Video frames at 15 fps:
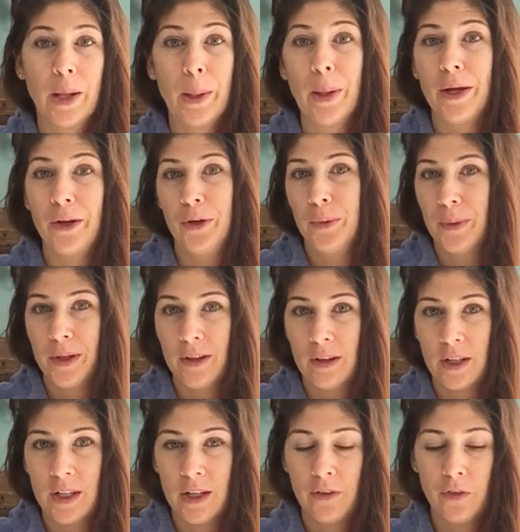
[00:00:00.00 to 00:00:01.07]
let you in
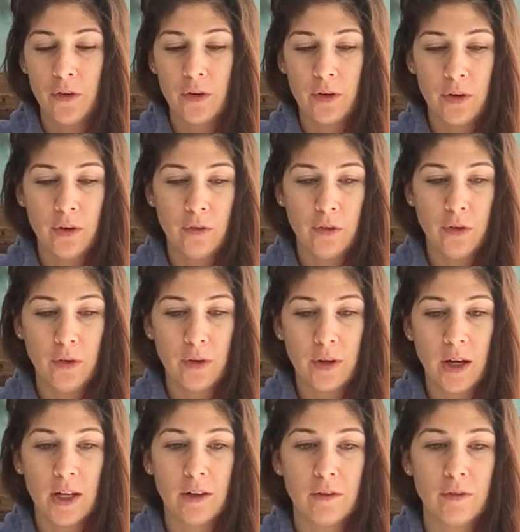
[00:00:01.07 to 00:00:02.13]
on it if you're
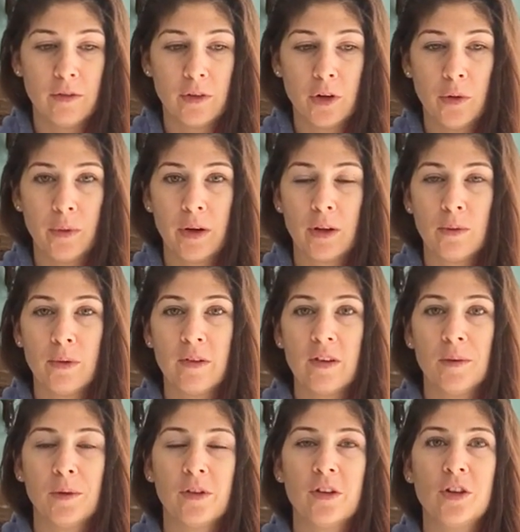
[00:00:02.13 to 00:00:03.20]
kind of going through a
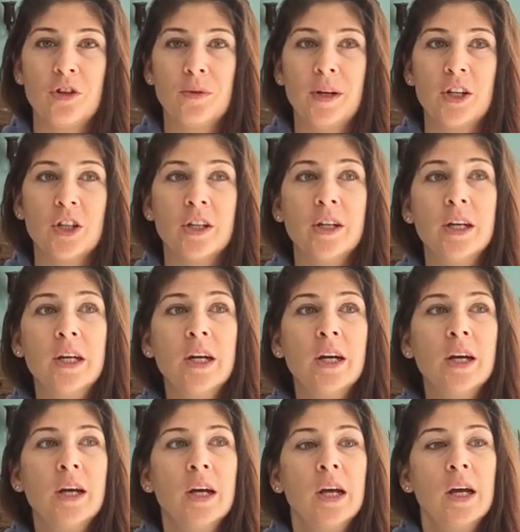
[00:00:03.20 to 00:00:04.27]
similar situation.
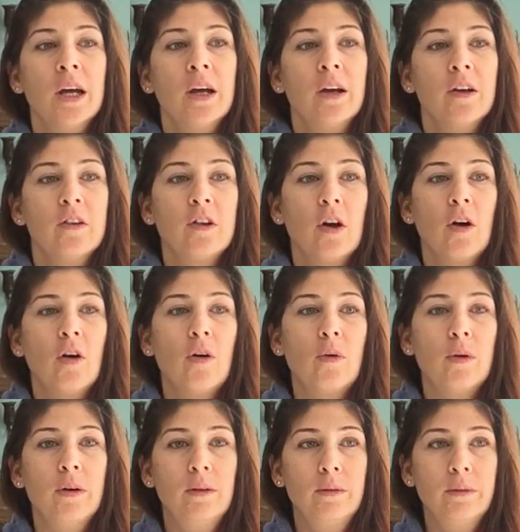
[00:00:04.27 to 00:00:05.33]

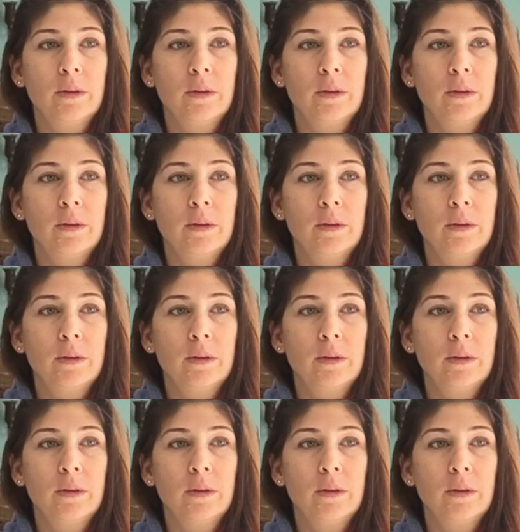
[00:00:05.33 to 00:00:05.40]
So